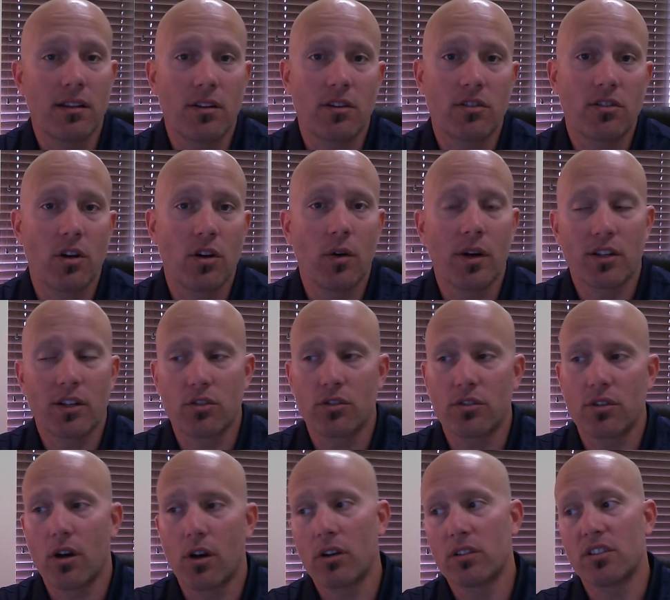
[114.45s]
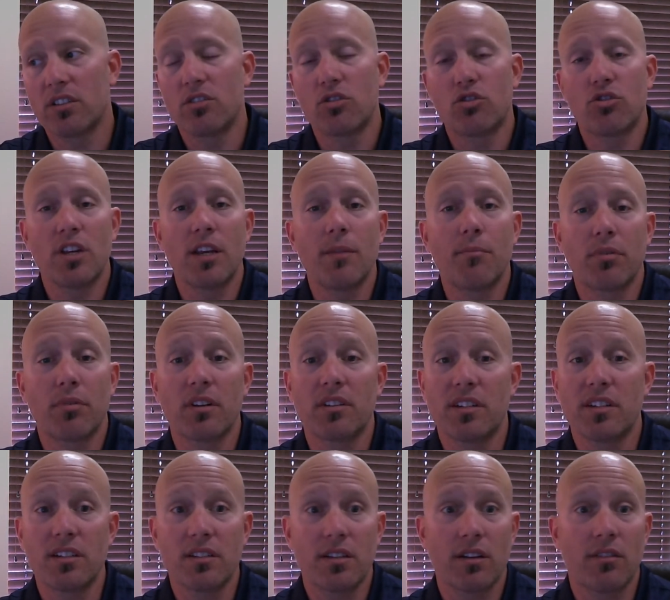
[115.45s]
There's no extra talks. It's cheaper, it's
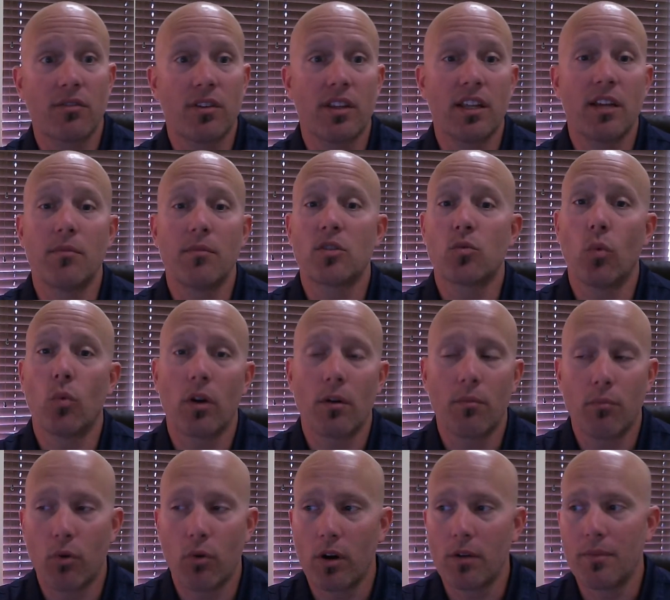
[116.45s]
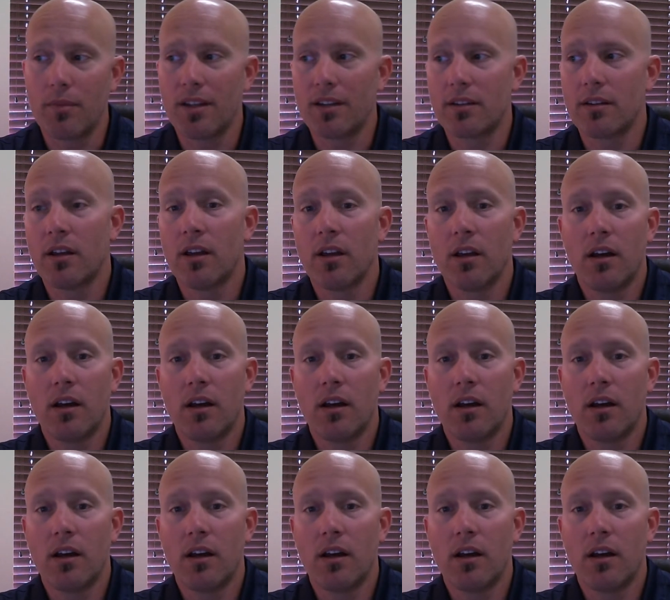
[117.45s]
easier for them, it's one appointment.